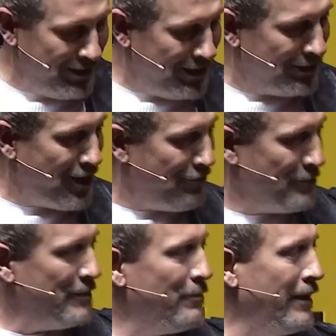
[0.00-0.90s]
and get
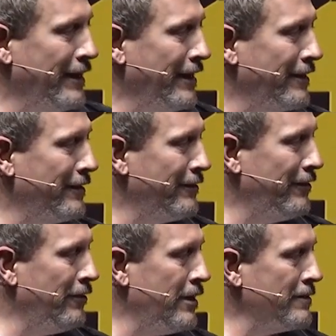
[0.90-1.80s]
government money,
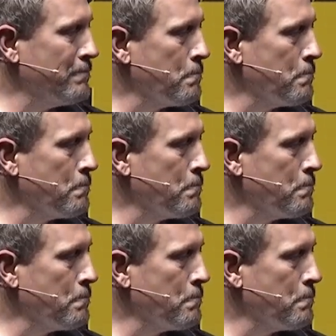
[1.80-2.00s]
all right?